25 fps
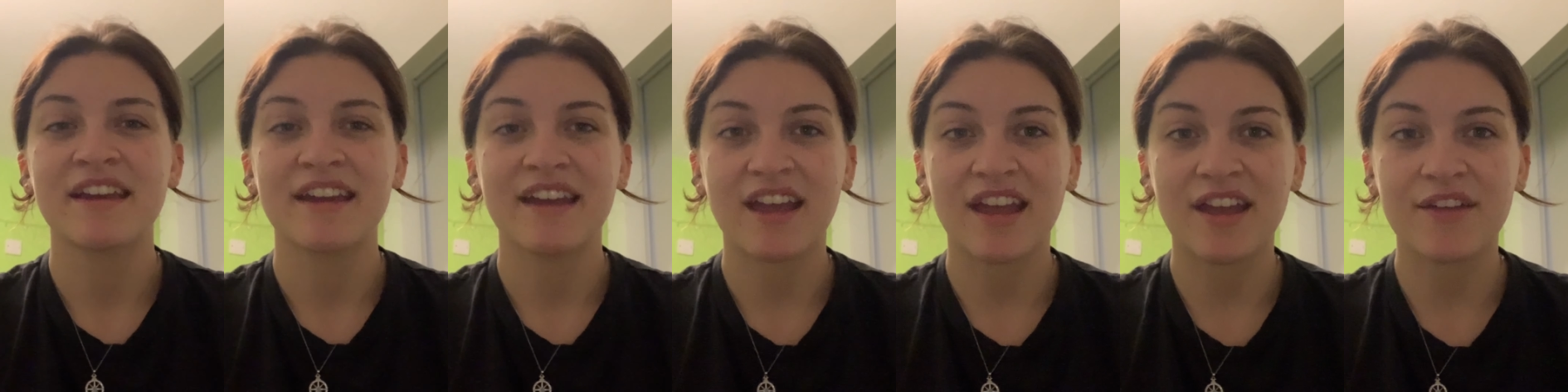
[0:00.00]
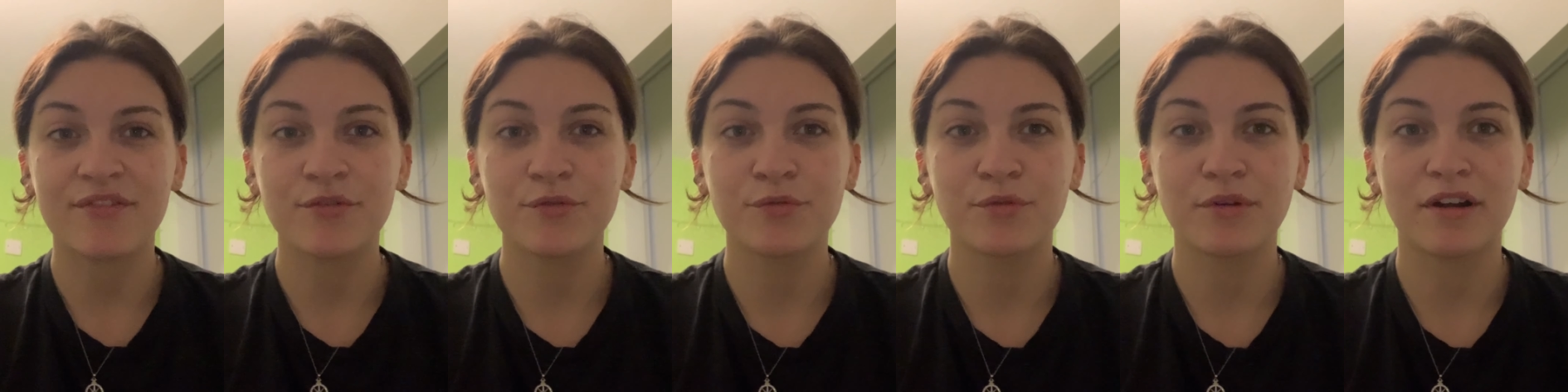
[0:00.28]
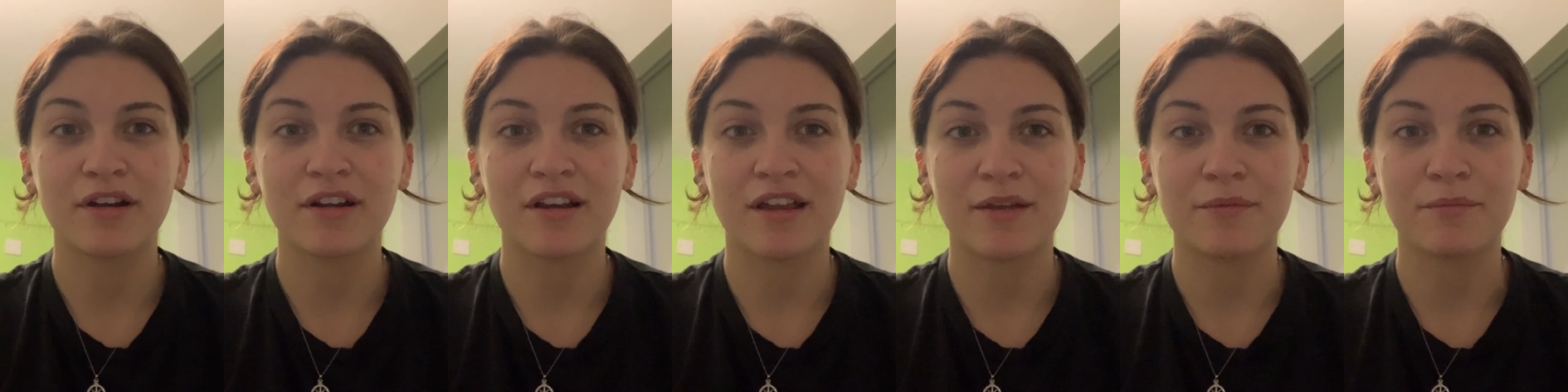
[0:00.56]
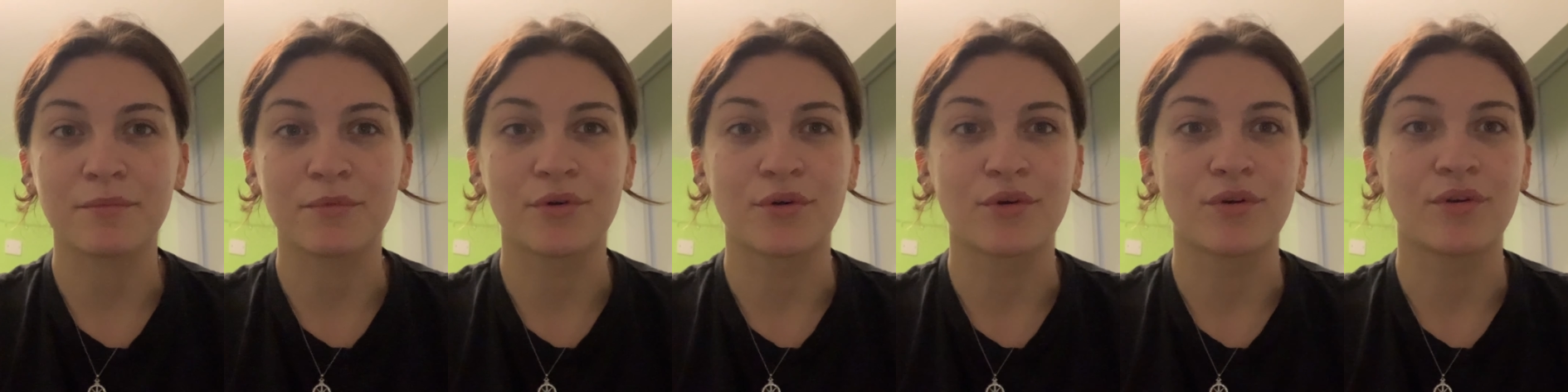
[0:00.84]
if you want to
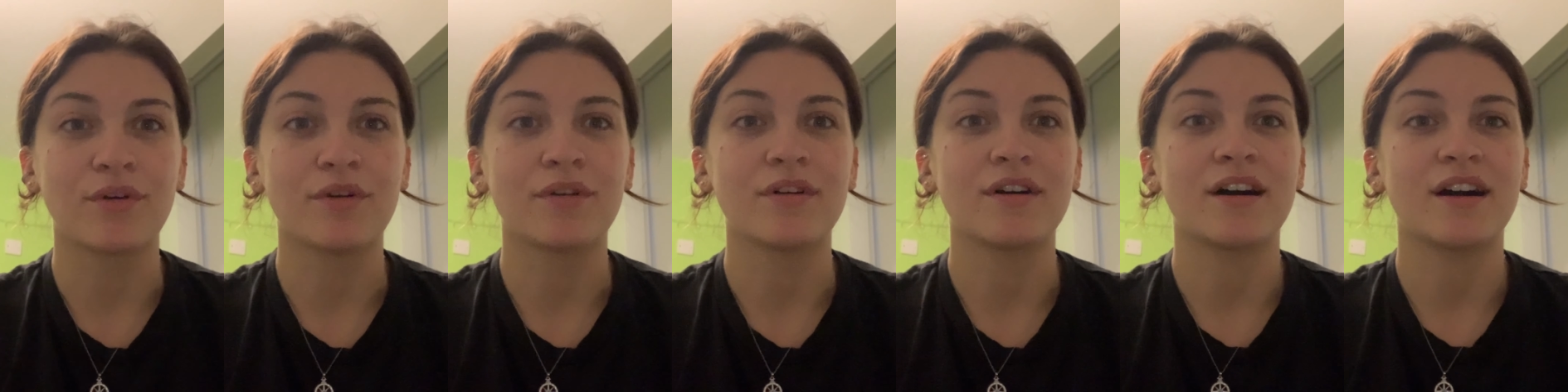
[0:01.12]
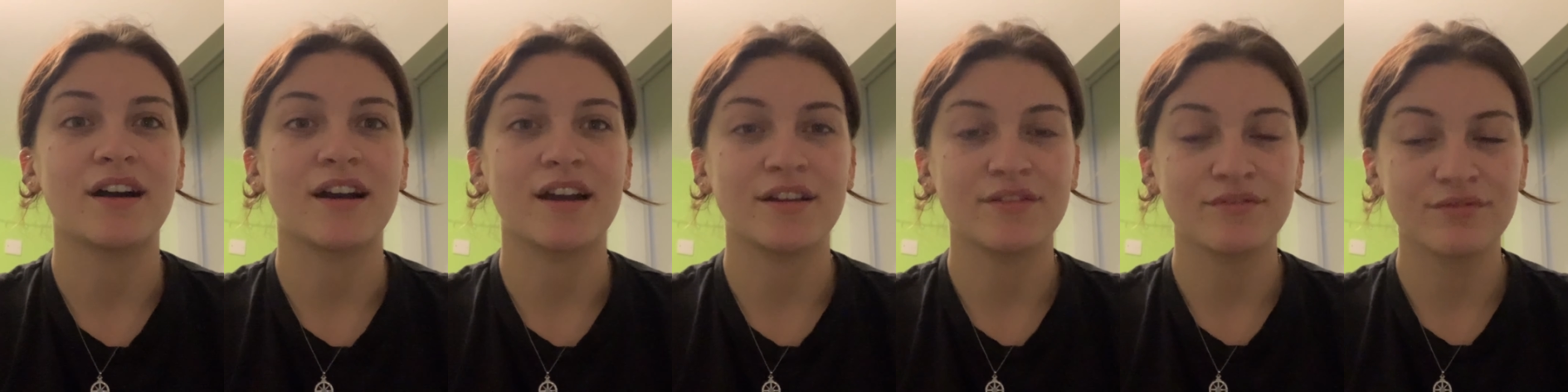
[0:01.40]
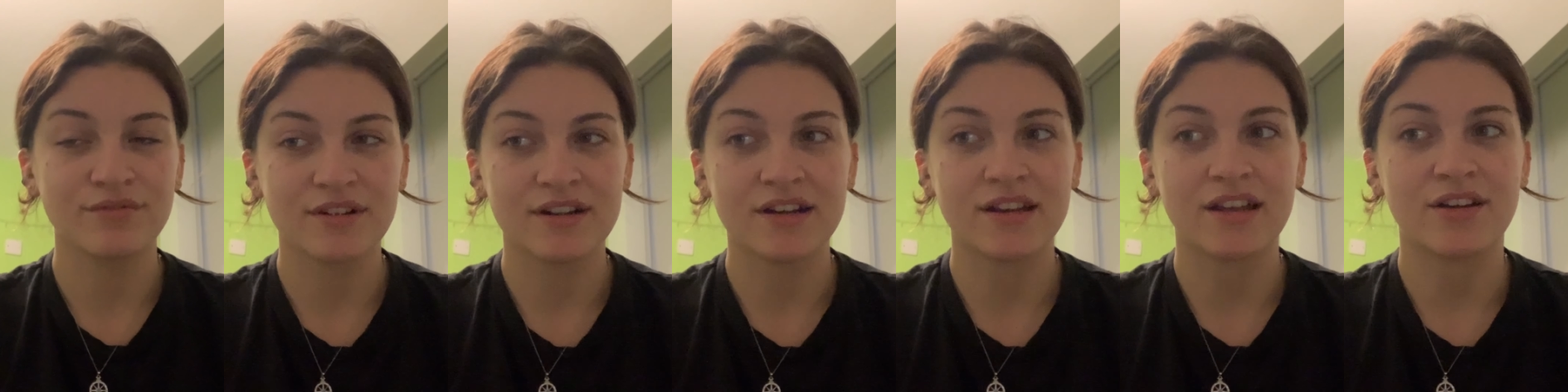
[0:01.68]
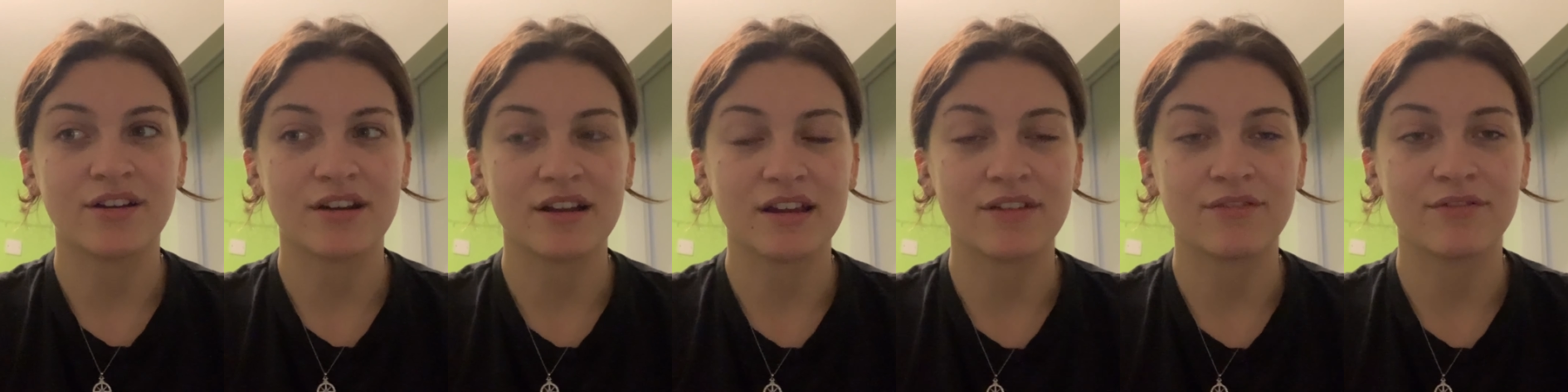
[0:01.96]
learn more, I'd really
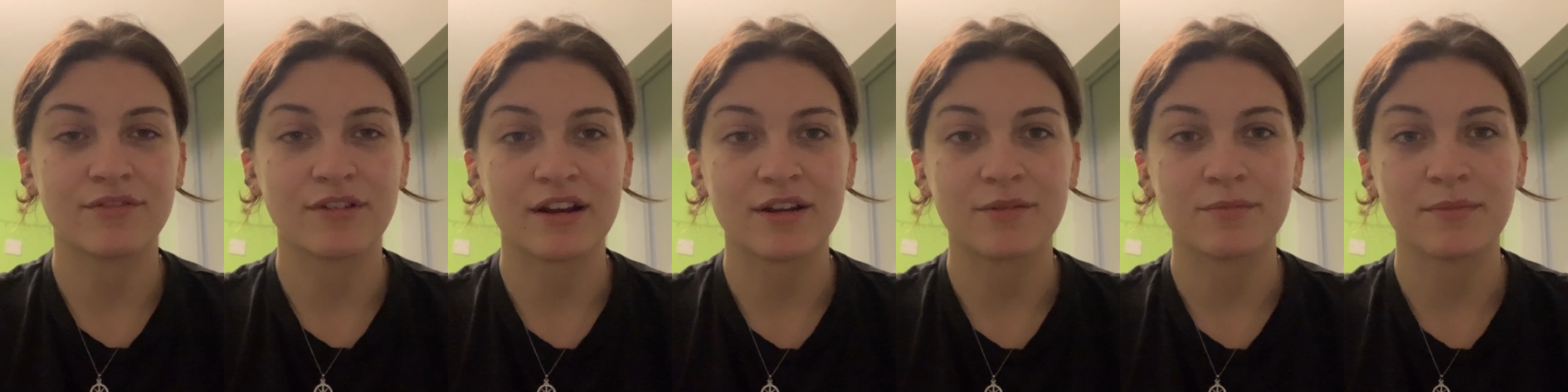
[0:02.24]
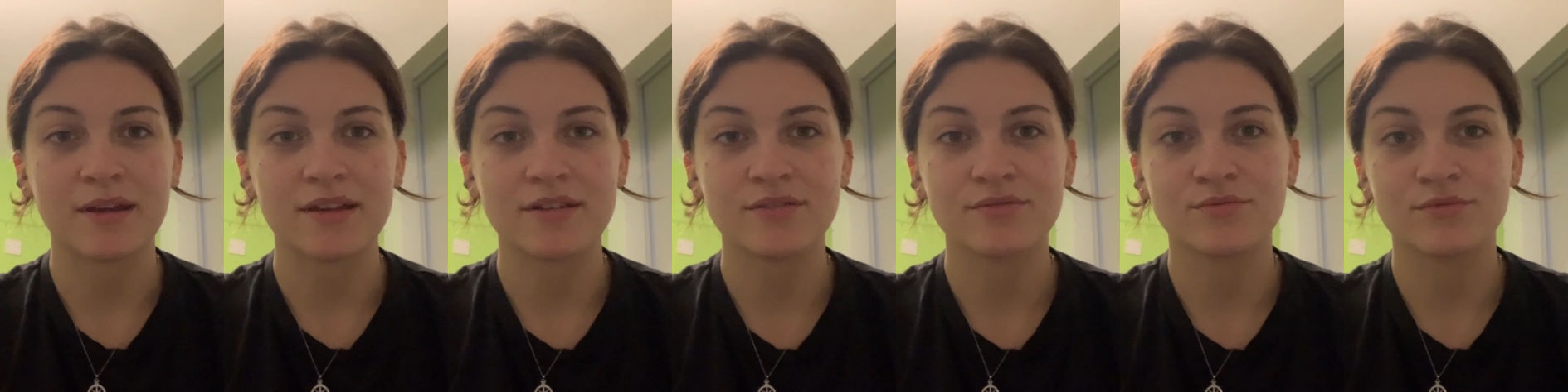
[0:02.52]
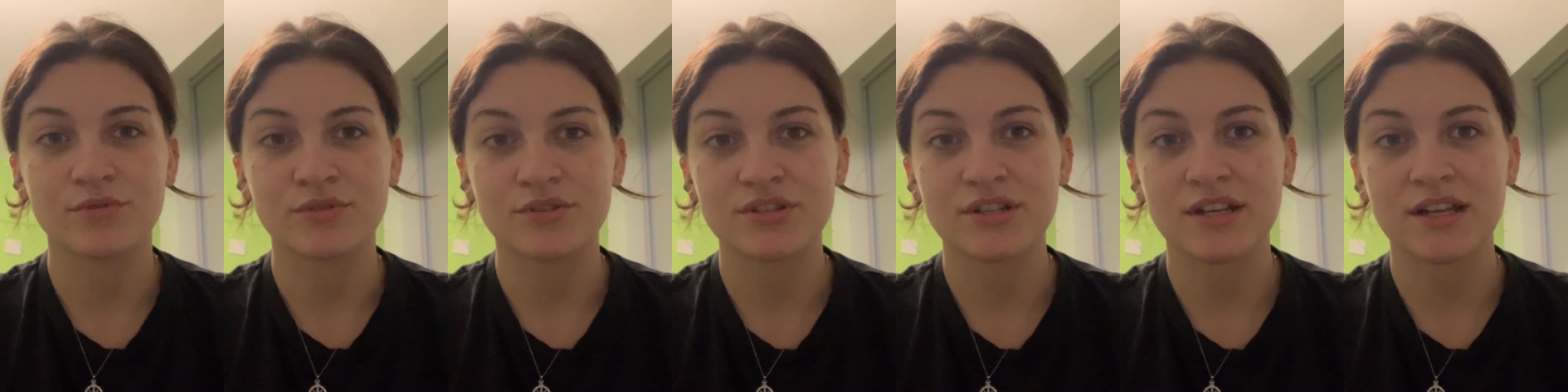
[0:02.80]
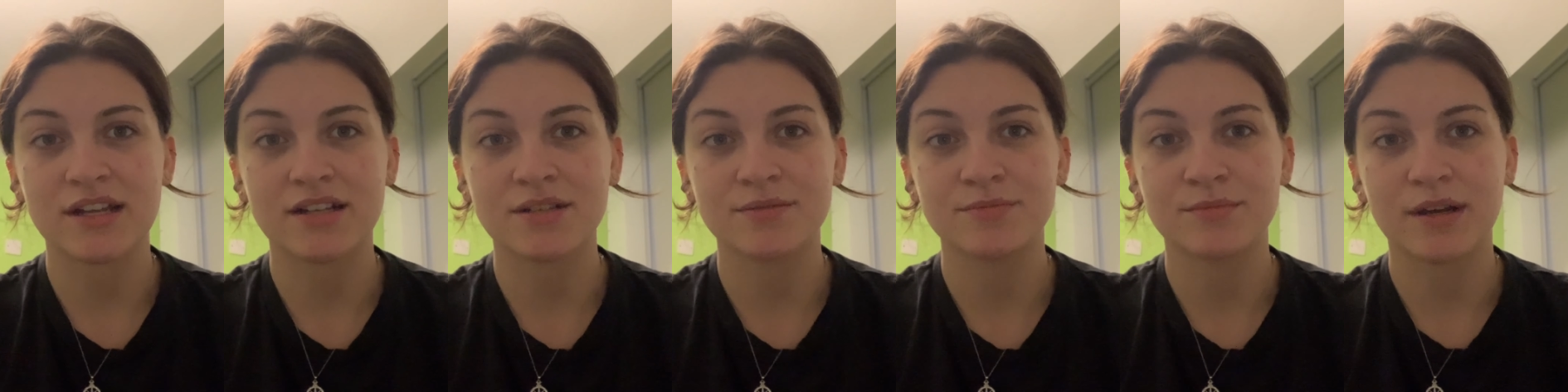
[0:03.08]
highly recommend
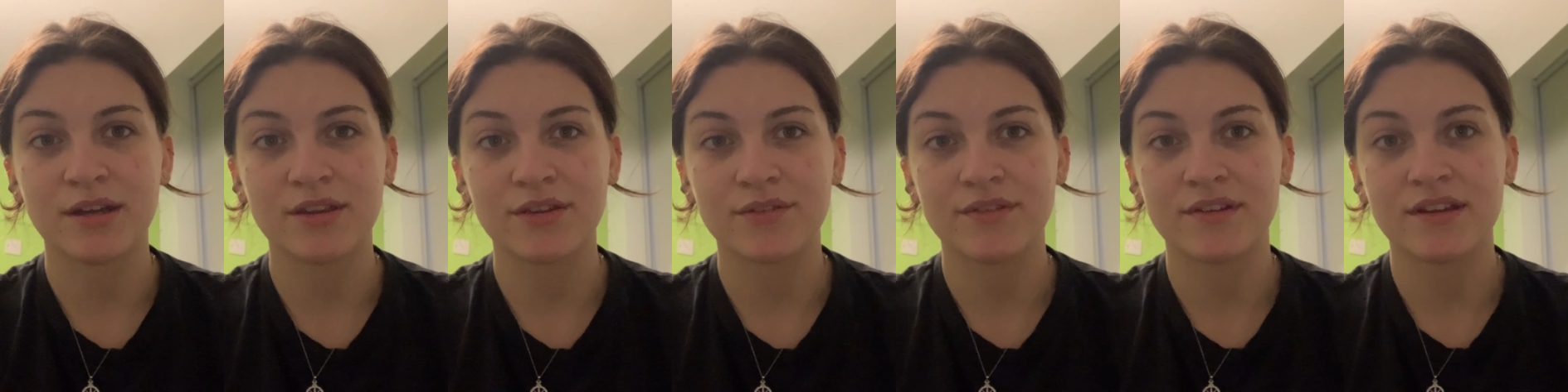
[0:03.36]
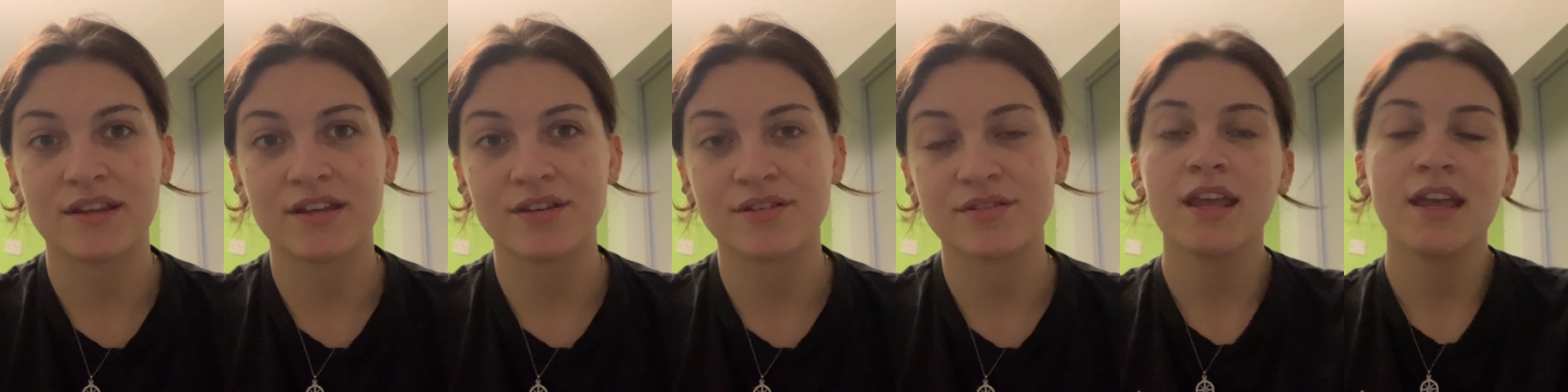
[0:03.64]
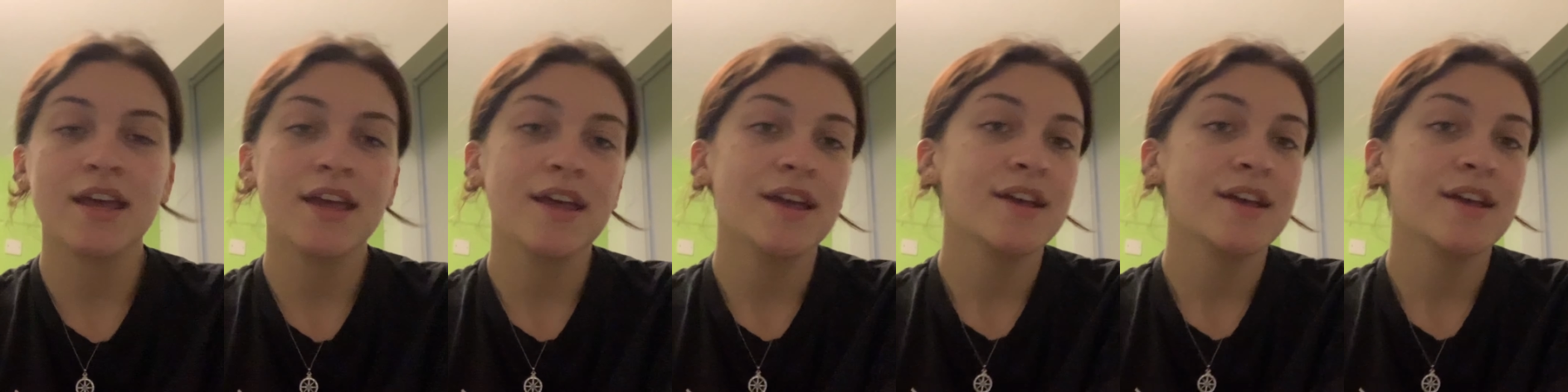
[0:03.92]
watching my other videos.